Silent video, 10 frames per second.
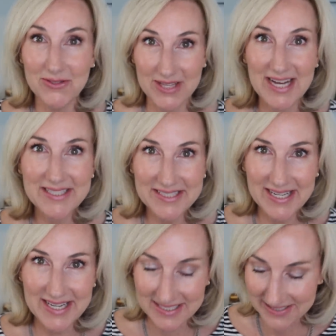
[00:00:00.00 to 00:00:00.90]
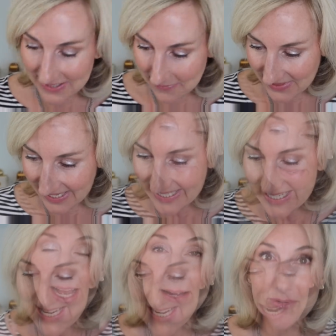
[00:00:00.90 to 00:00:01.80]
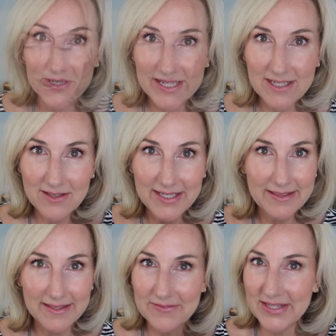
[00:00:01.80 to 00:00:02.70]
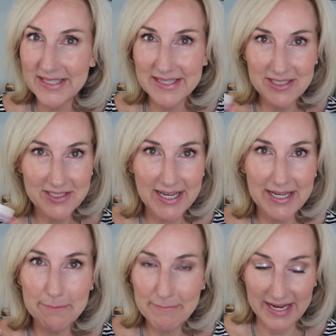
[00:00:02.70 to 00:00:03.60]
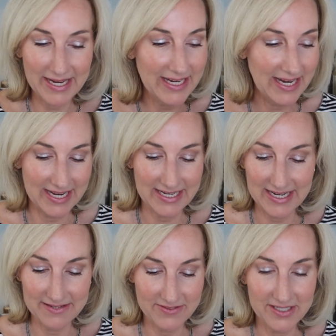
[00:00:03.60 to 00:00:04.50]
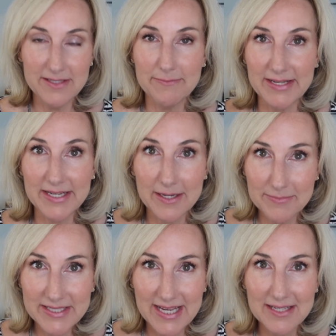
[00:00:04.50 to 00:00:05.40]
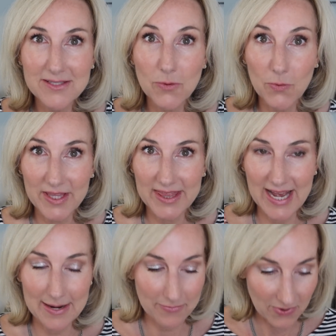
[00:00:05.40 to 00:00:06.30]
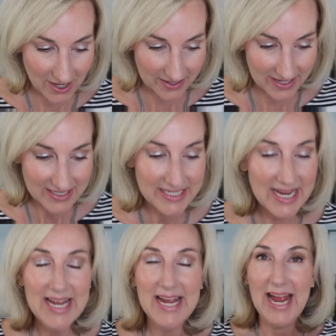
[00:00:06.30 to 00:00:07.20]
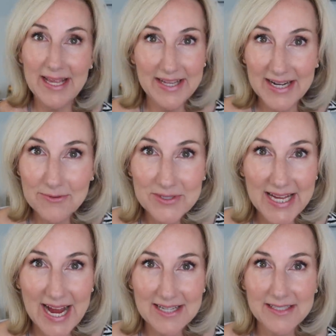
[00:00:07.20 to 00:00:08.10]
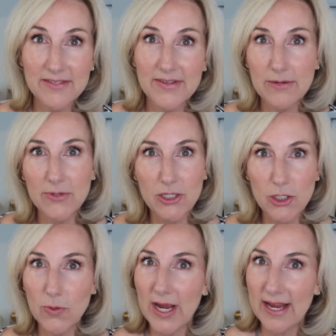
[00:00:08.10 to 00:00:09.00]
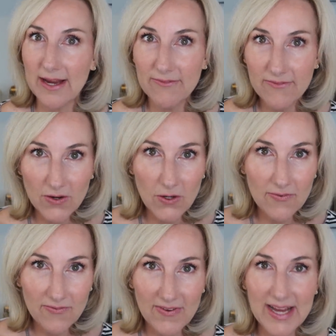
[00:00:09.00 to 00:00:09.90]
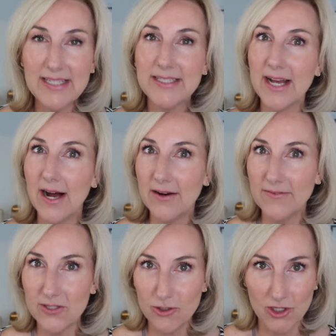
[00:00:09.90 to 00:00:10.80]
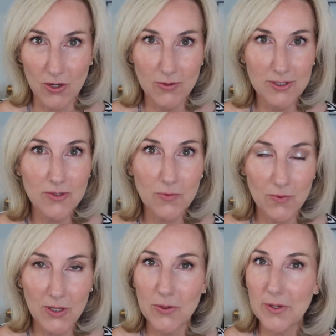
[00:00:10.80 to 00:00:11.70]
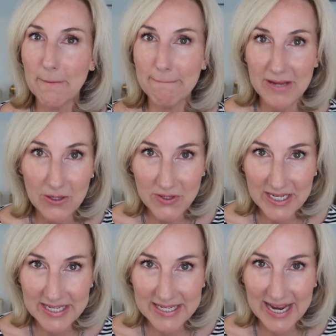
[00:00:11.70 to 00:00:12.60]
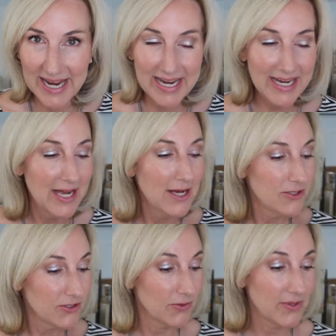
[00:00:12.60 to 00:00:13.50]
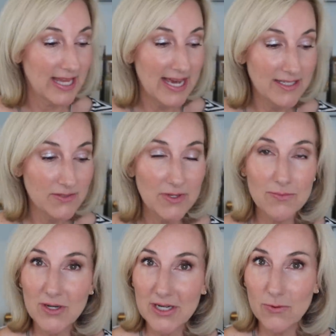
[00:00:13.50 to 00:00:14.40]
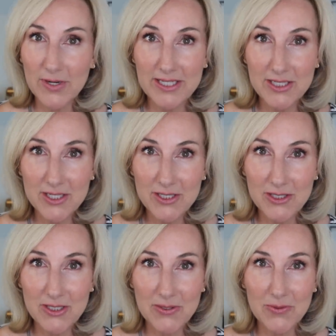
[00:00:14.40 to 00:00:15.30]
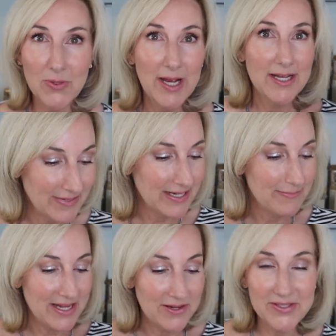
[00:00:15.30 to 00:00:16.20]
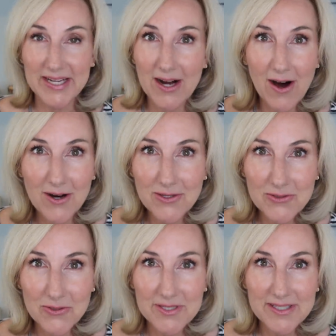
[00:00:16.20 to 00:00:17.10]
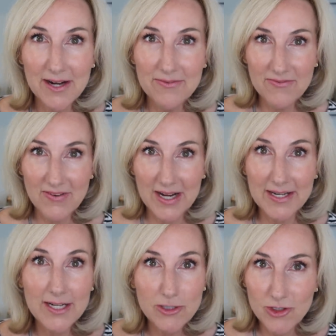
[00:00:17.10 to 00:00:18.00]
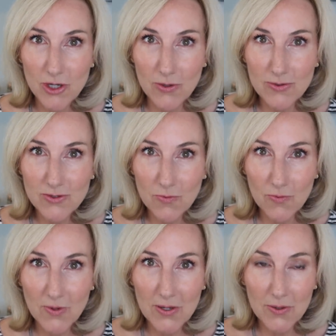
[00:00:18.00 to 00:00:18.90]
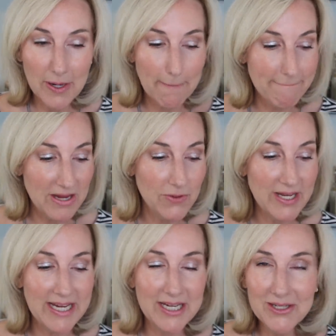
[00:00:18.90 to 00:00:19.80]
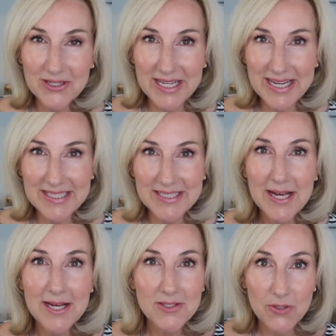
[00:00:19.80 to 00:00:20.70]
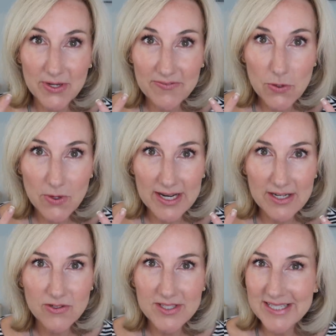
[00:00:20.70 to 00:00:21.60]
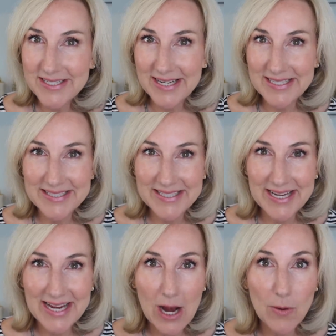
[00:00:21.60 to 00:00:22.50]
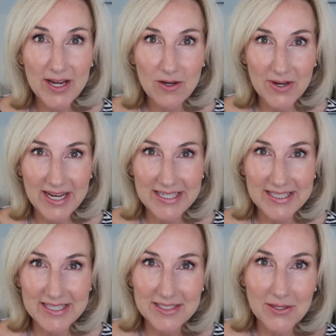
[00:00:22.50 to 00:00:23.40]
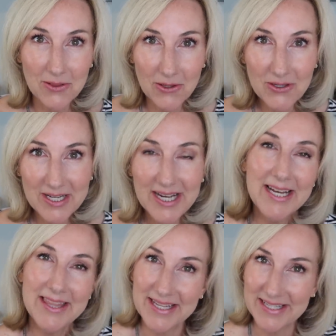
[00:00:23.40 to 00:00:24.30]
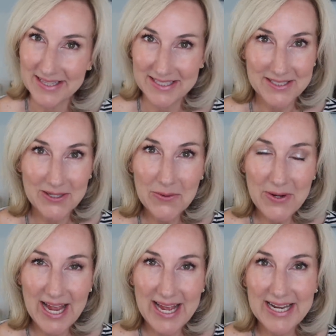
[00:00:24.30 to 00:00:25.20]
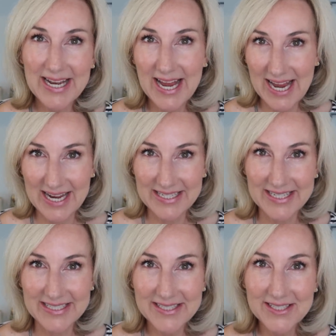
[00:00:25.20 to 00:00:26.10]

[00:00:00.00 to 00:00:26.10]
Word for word: so that's saying something. I particularly love it in the shade pink, and I've just been obsessed with that product. And then I was asked if I would do a full face of Jones Road Beauty today. So that is what we're going to do. I'm going to be using all sorts of fun Jones Road Beauty goodies. So if you are interested in seeing how I created this look, then let's go ahead and get